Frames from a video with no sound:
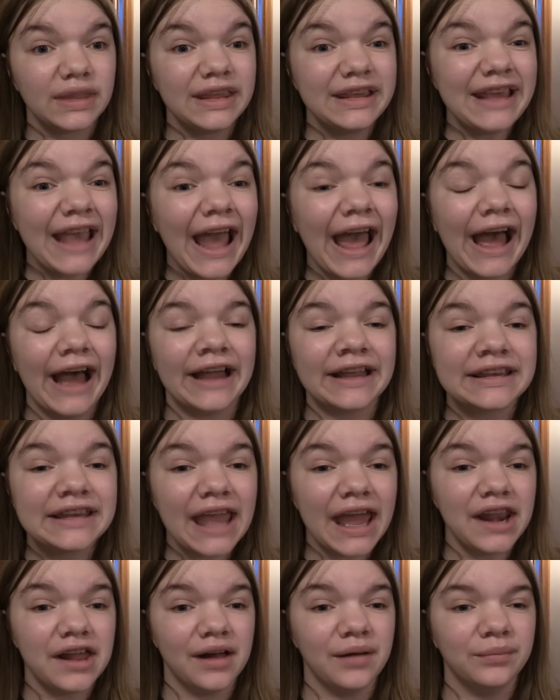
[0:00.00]
Yeah,
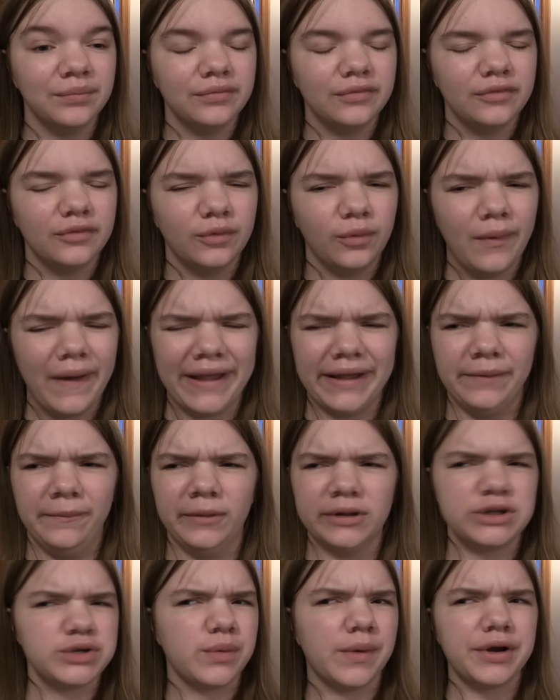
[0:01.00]
get him! Wait,
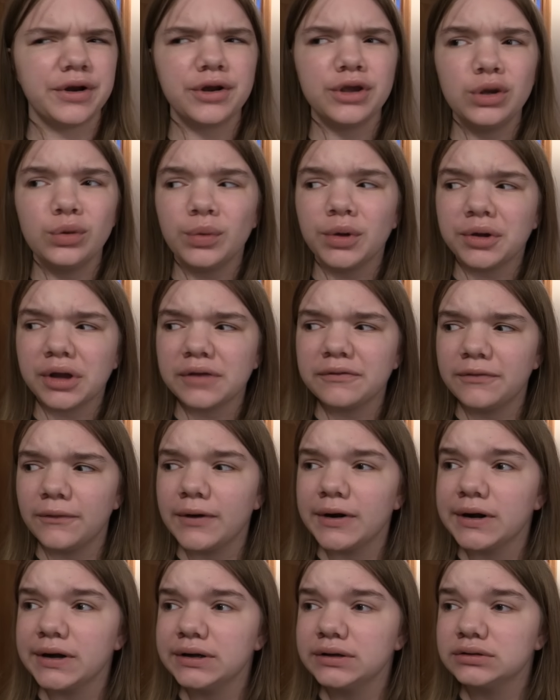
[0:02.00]
which one are you rooting
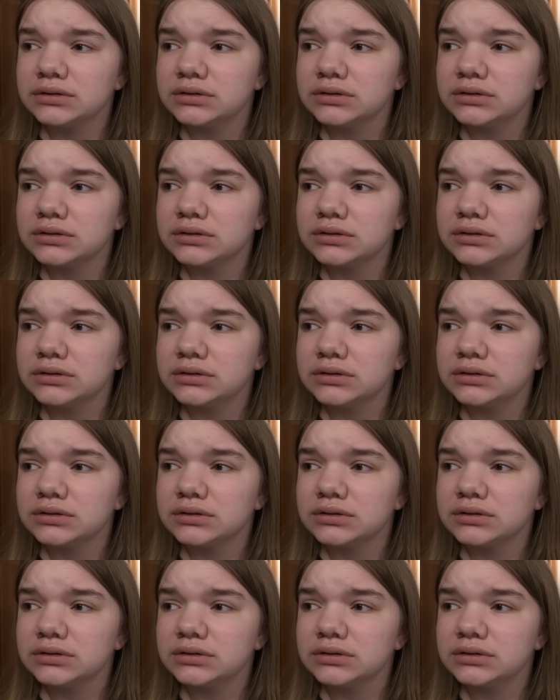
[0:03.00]
for?